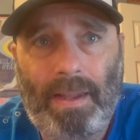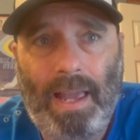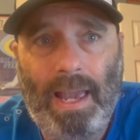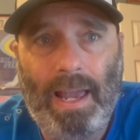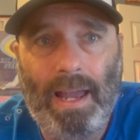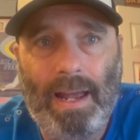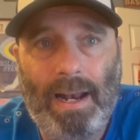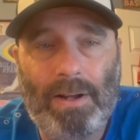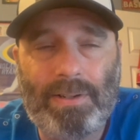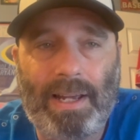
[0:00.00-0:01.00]
And
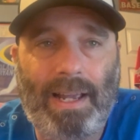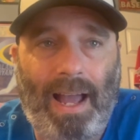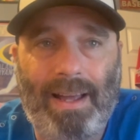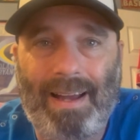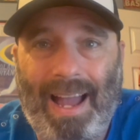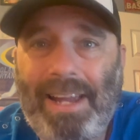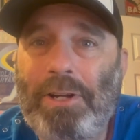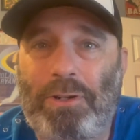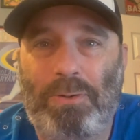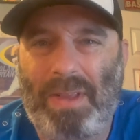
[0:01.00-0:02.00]
I was like, God, I
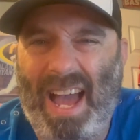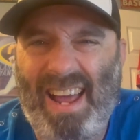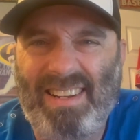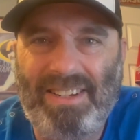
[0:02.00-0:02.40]
could do that.